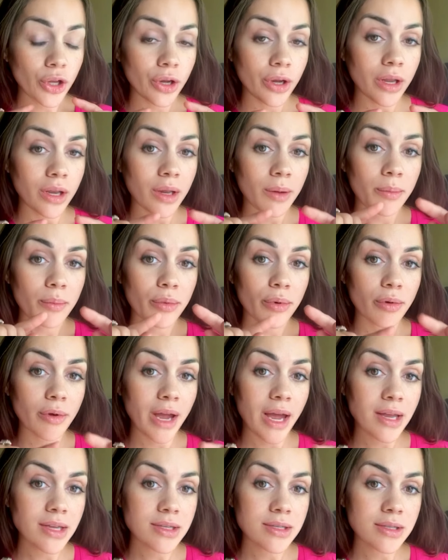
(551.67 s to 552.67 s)
going to
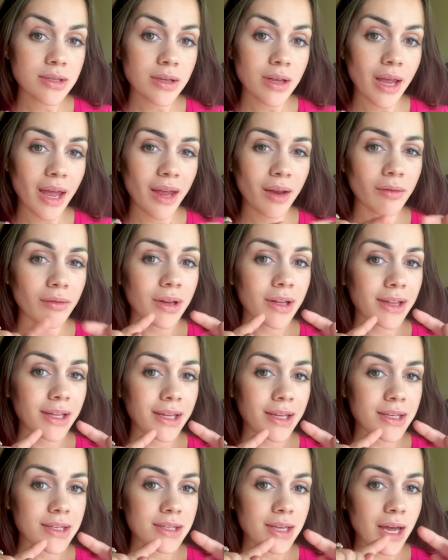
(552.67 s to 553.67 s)
press and
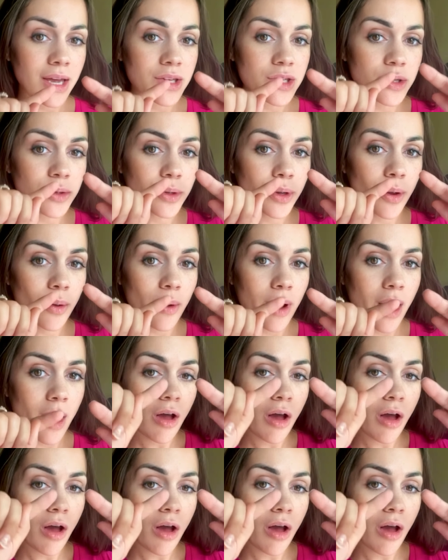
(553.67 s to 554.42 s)
release as you go up.